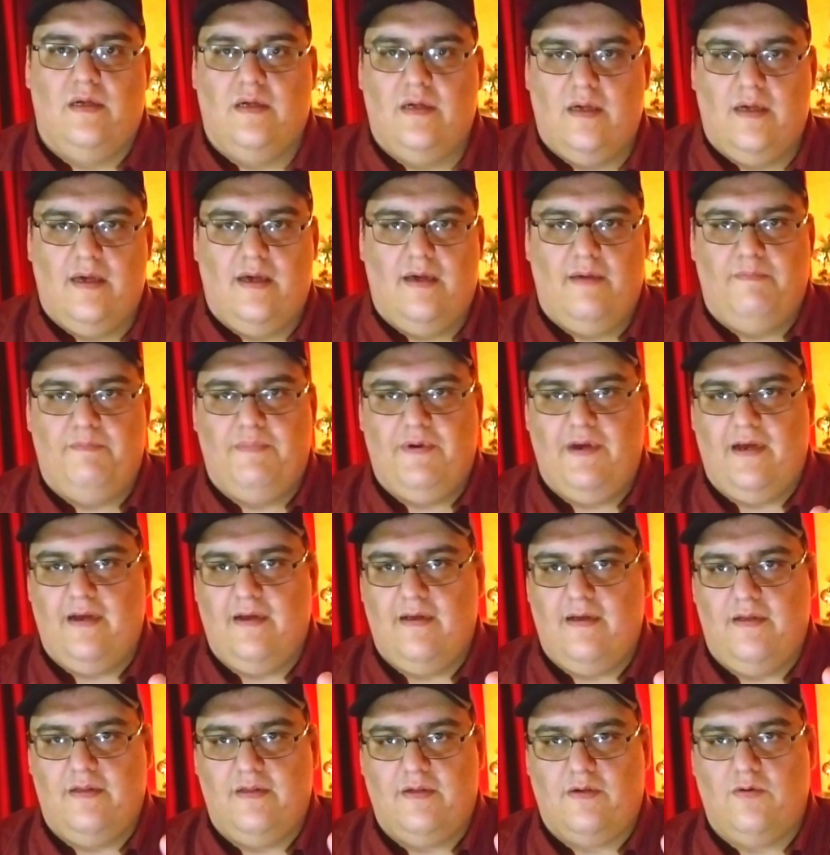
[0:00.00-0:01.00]
up here
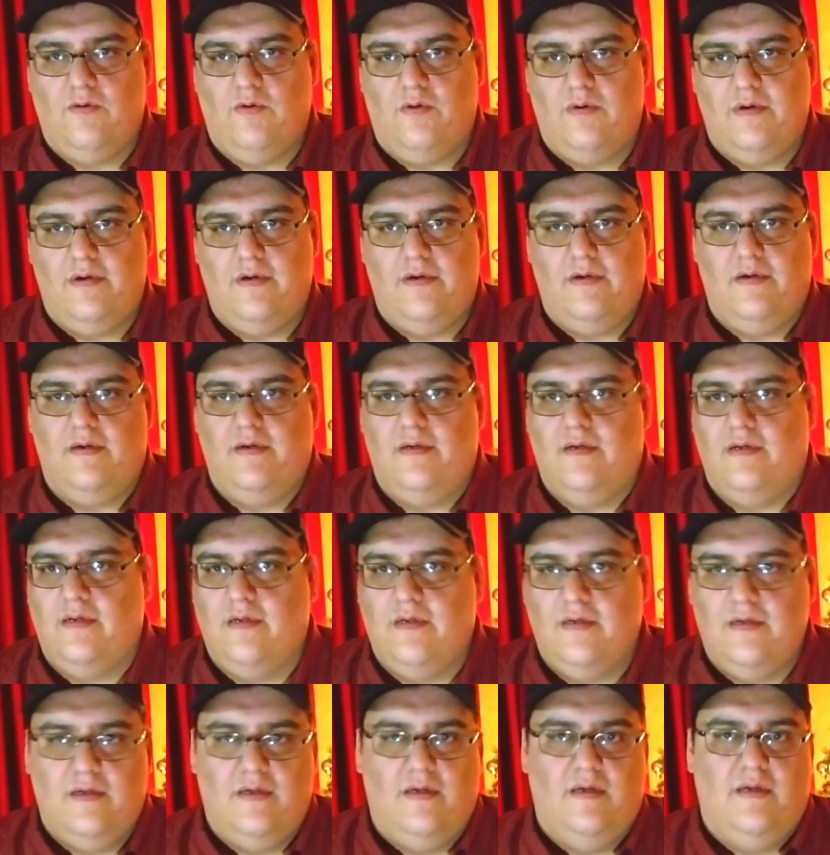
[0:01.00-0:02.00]
on the corner,
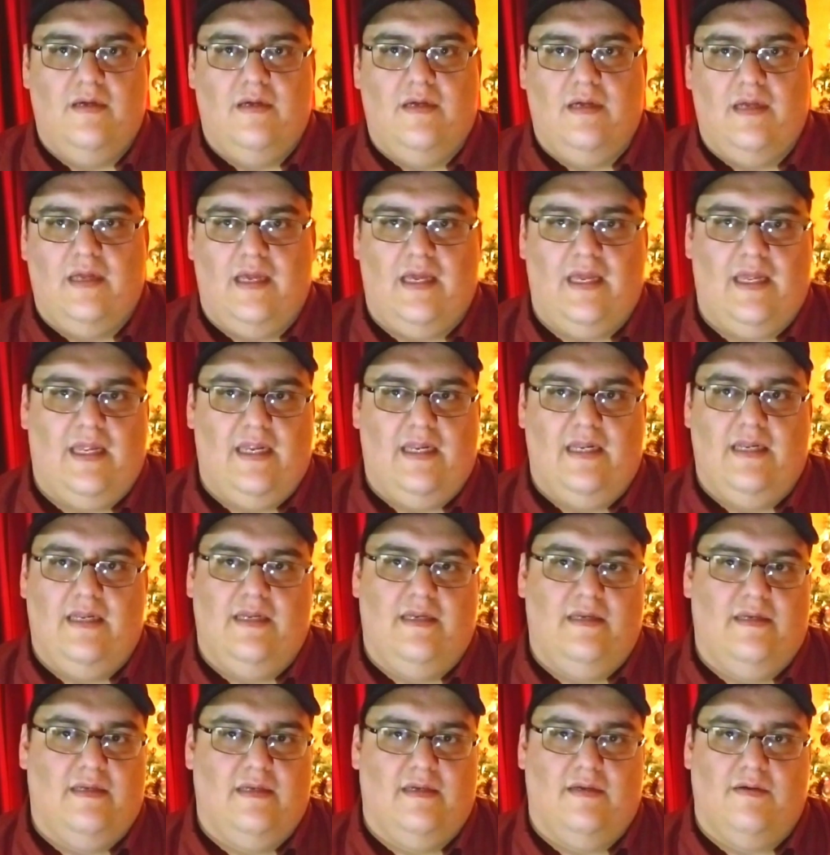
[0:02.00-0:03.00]
and
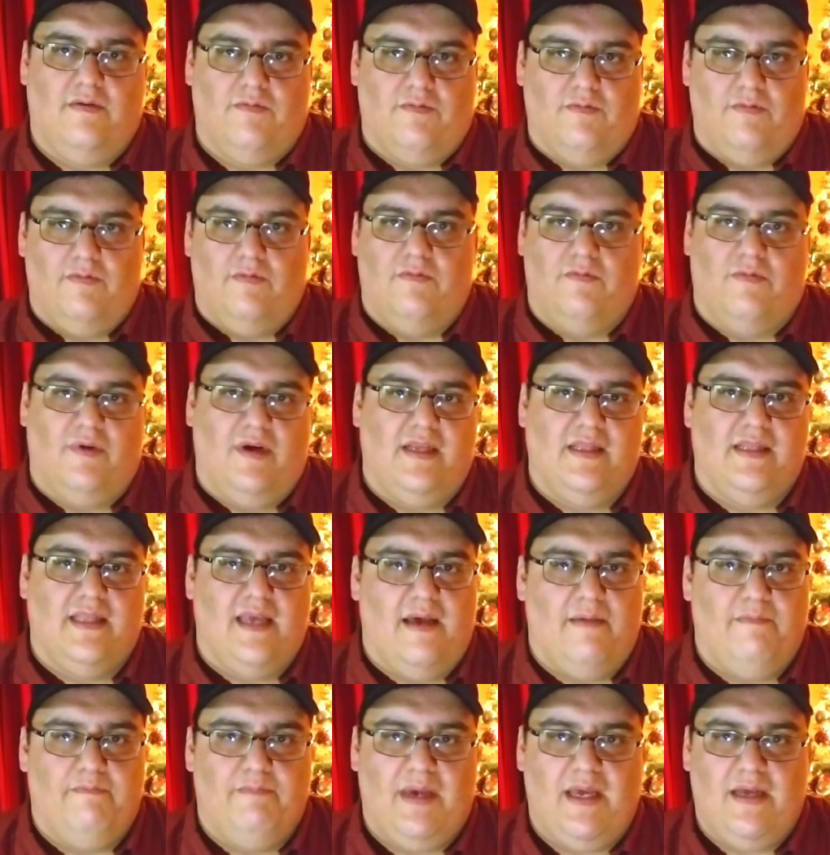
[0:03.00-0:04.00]
ring
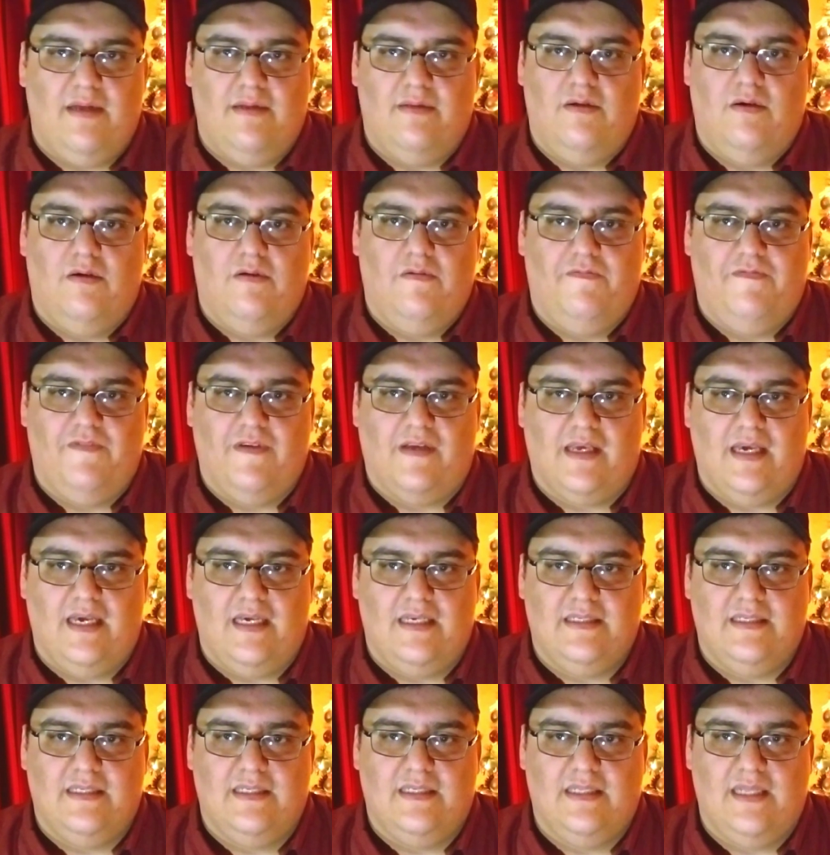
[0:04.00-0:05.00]
that bell
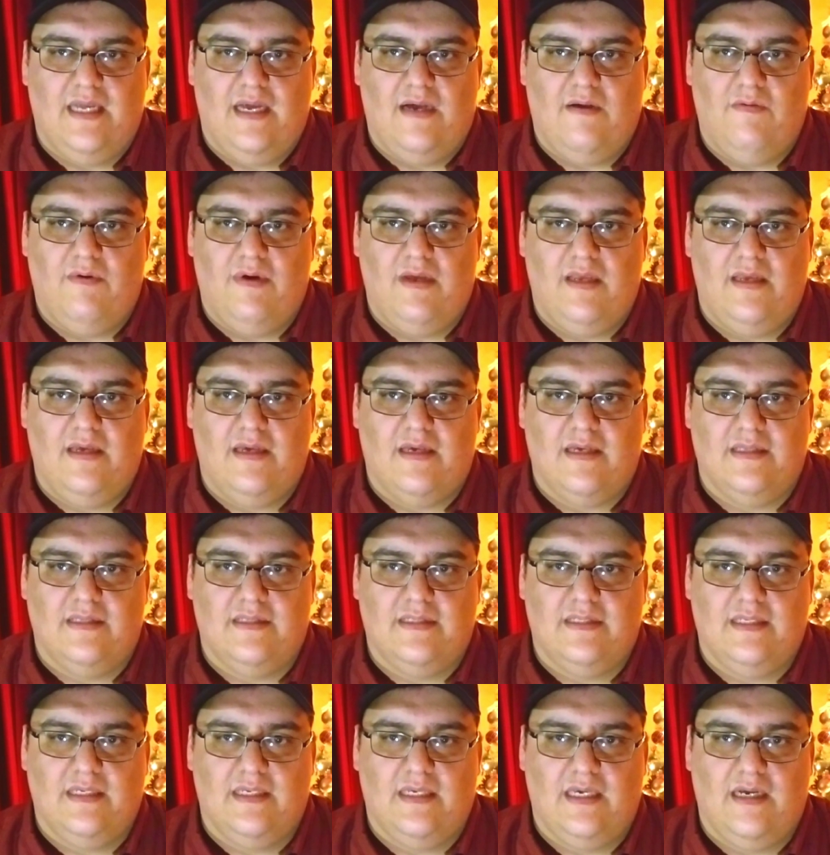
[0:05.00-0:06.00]
notification. That way you can
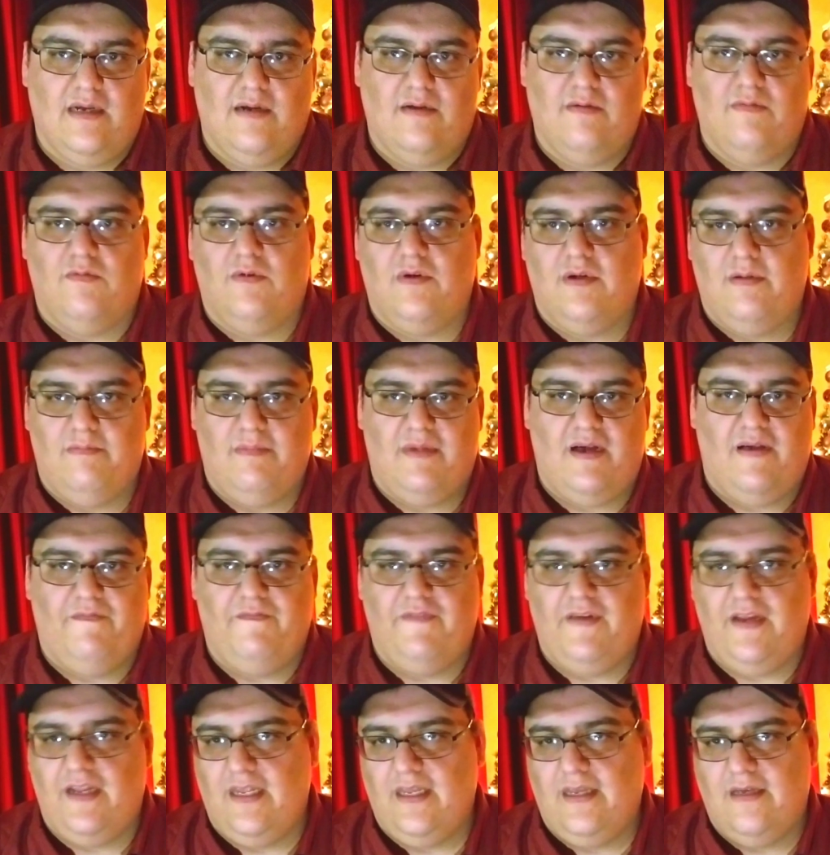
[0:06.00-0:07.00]
hear one of my
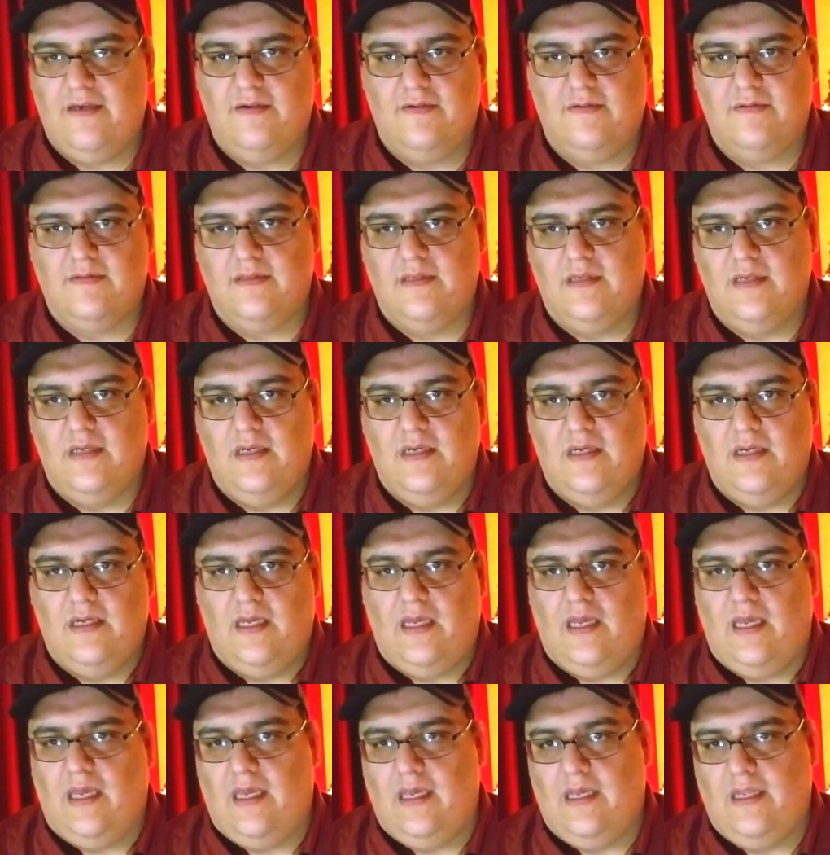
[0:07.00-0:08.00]
videos,
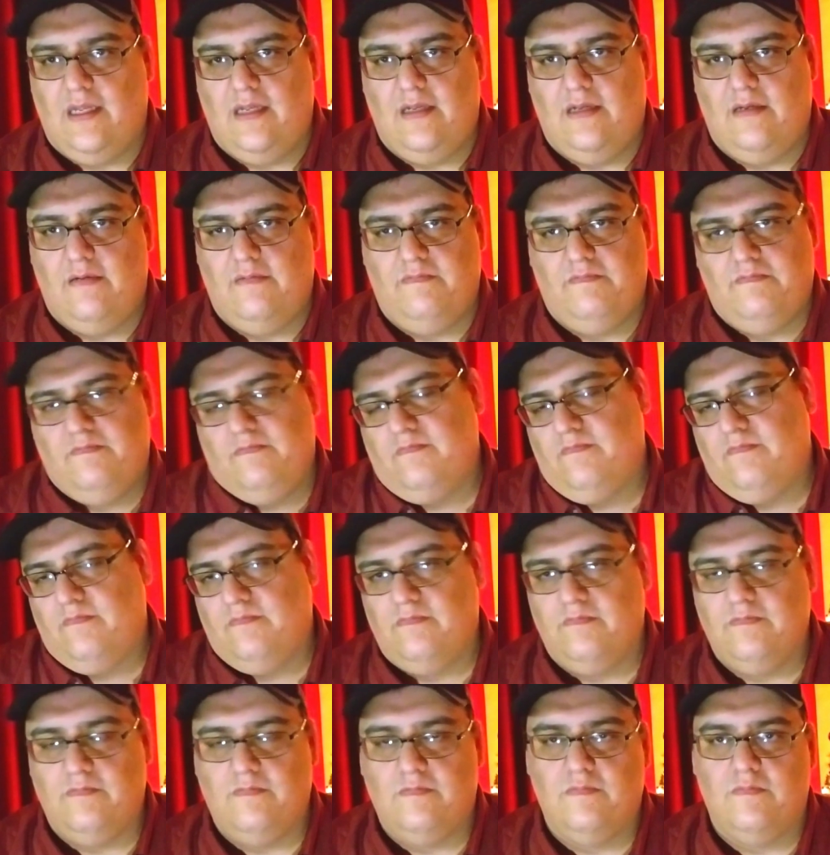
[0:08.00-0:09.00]
and
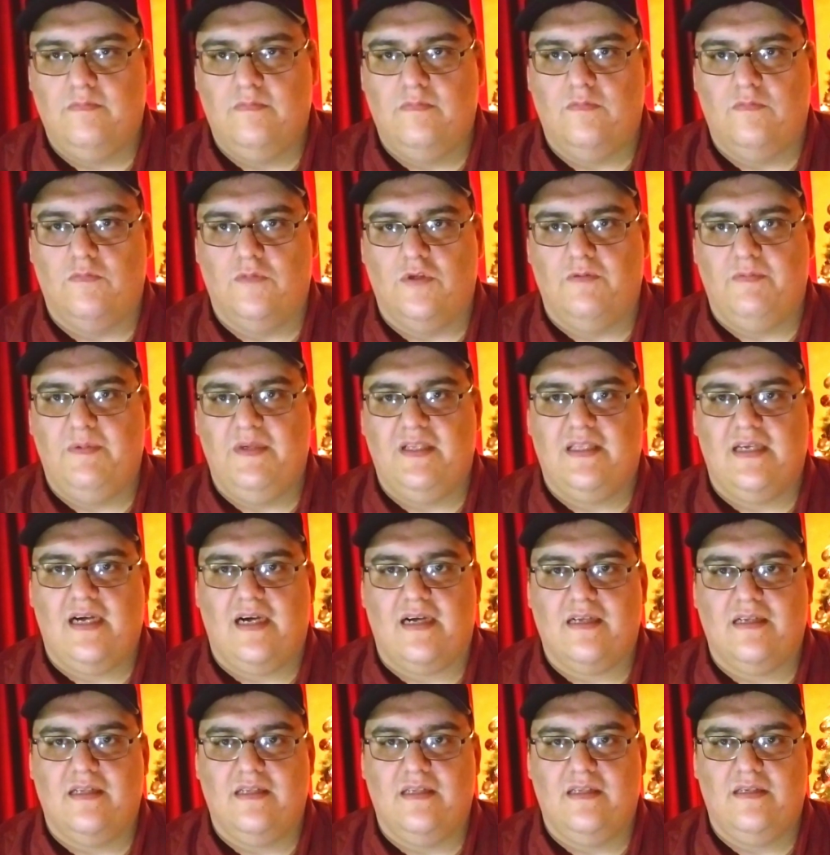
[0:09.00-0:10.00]
we'll be
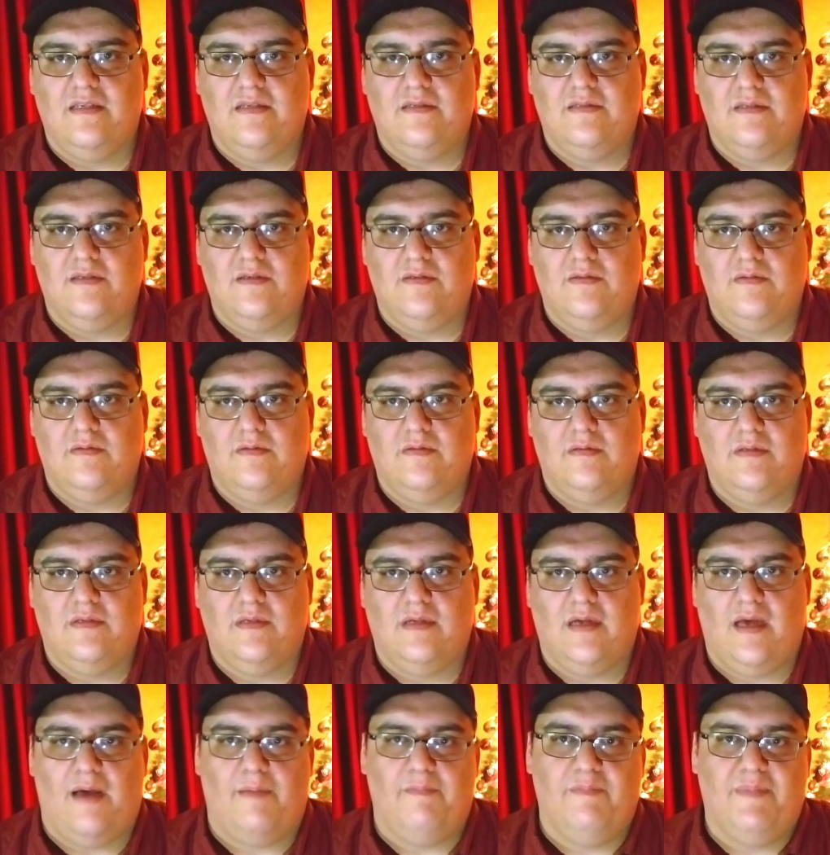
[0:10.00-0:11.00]
talking to you soon.
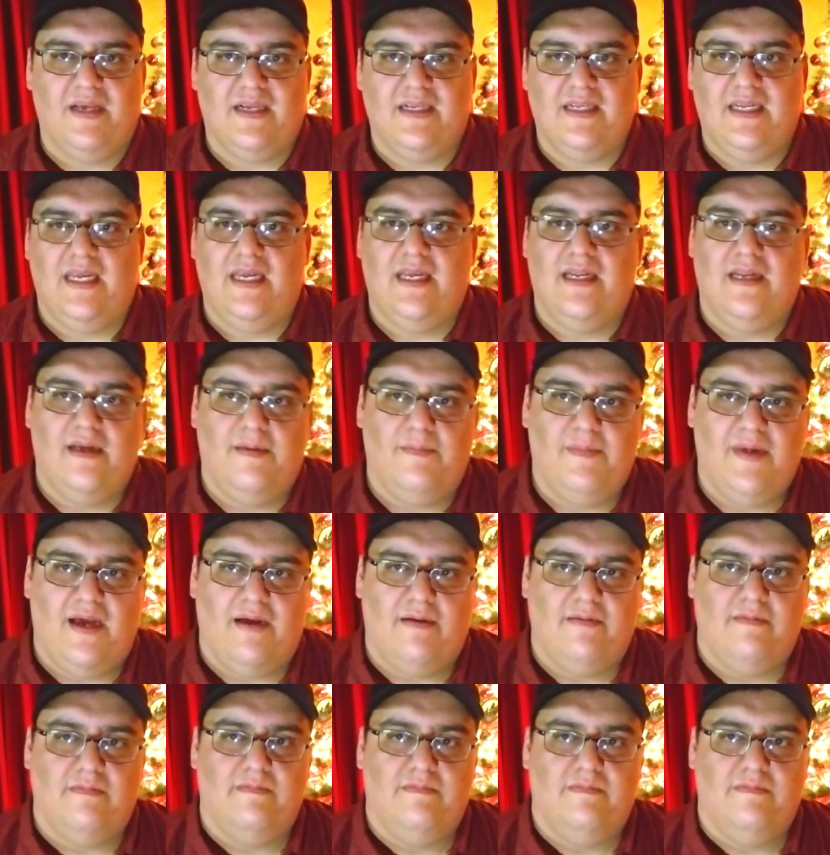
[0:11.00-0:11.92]
I'm Big D, and I'm out.